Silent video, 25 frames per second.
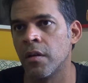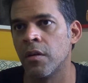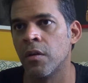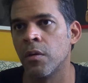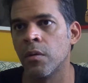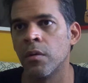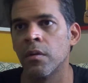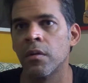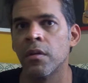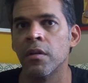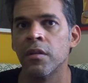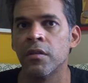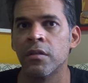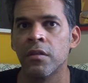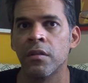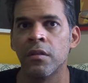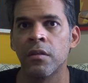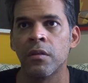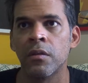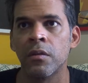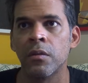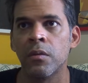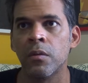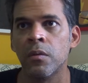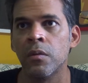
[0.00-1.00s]
Don't
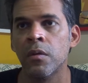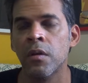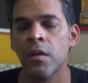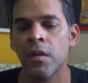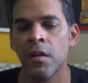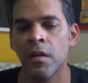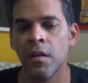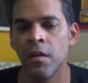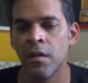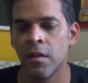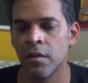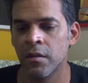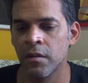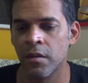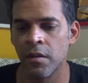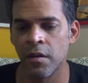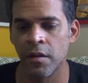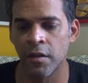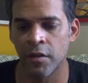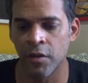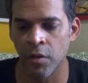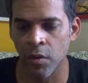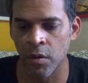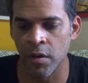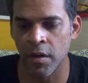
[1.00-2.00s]
listen to the
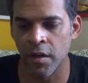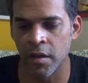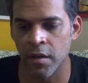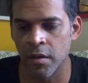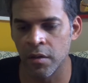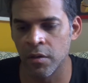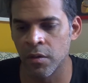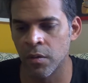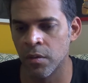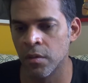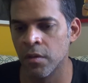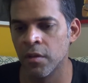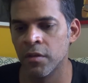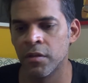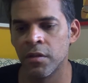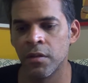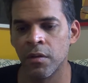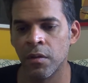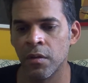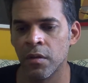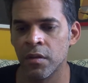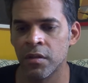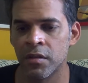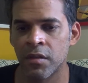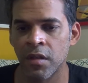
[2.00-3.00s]
rhetoric. Don't listen
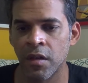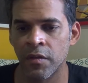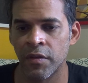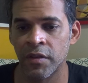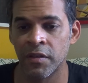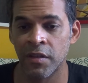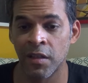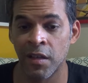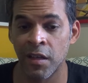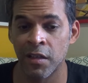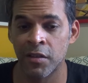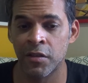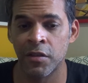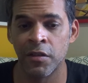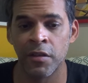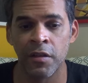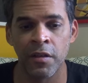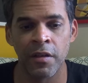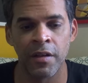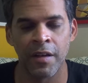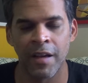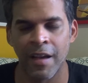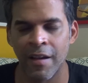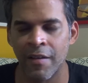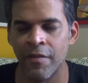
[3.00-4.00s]
to the stuff. It's election
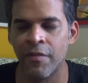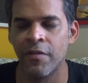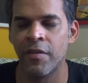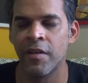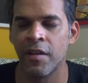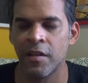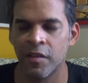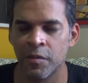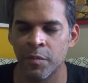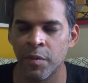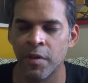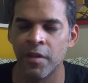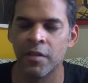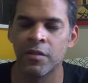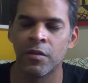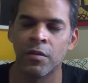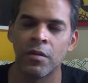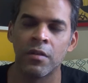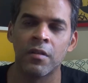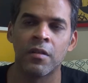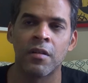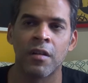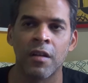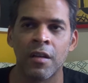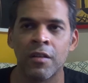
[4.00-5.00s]
year. Everybody's
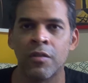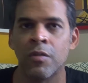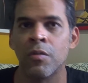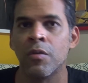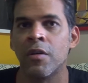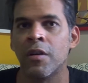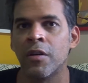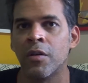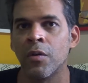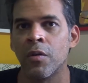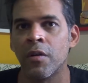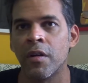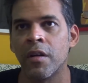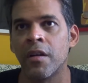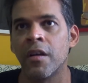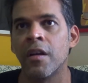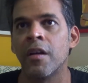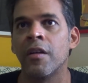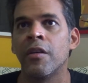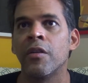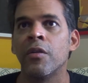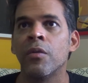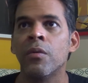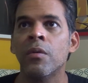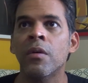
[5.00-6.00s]
going to try and throw rhetoric
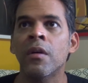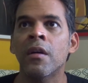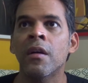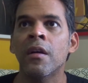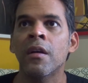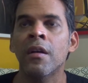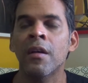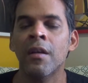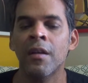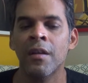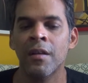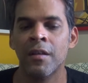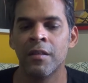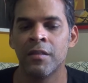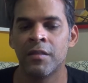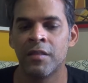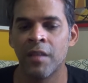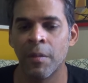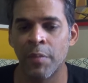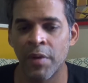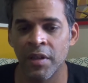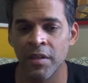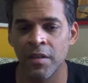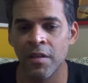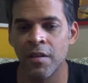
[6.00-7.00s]
at you.
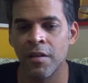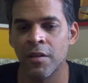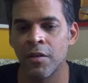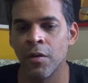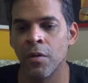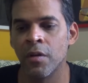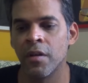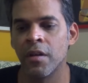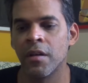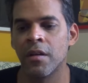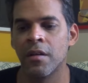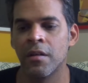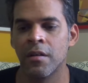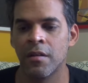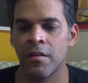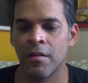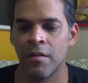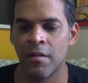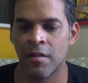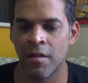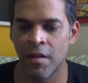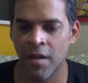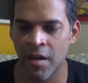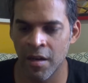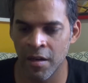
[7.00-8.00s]
Separate the rhetoric.
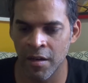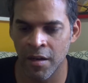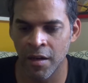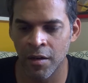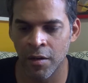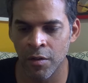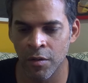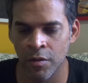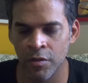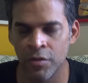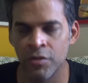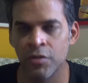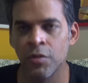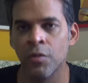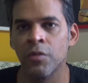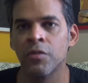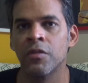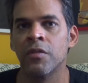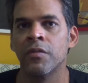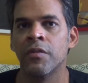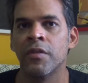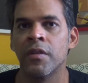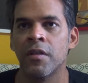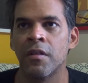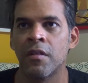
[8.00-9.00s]
Try and get to the
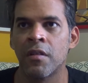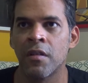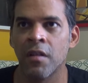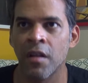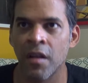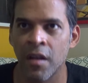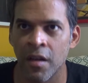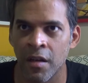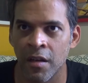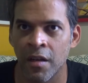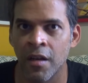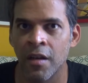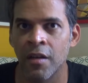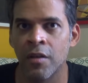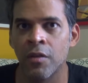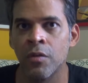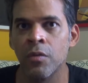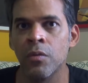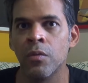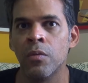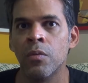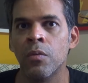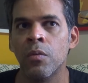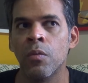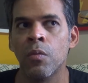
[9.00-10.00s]
source of it. Try and get
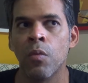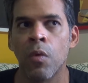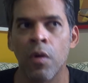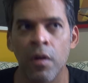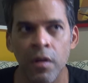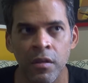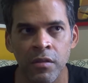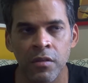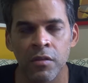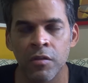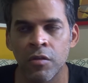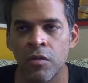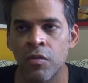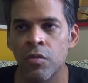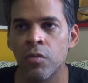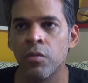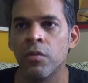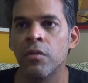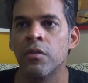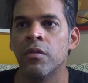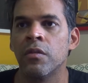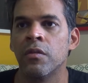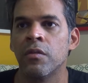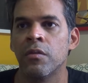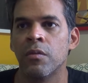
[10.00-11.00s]
to what is the
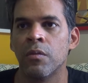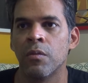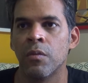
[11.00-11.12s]
truth.